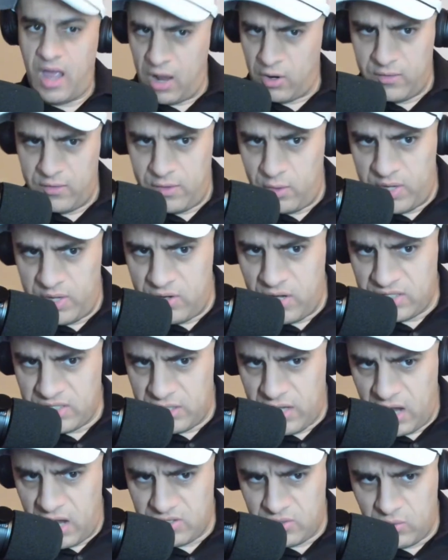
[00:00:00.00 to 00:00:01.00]
I don't even know he
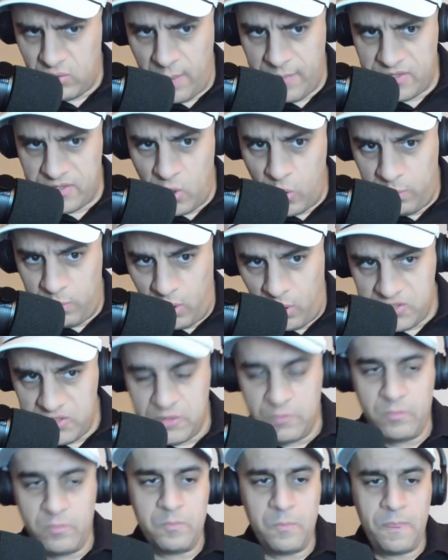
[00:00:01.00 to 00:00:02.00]
knows how to grab his own
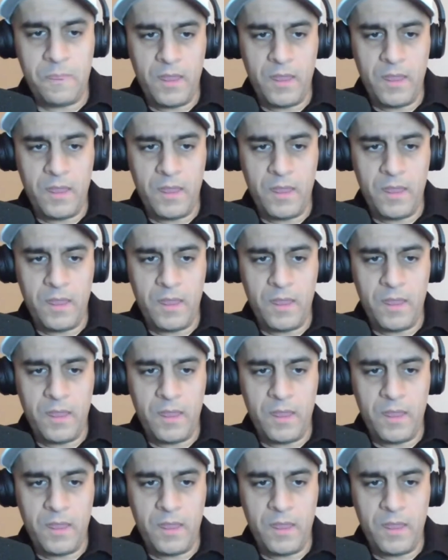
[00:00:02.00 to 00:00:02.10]
balls.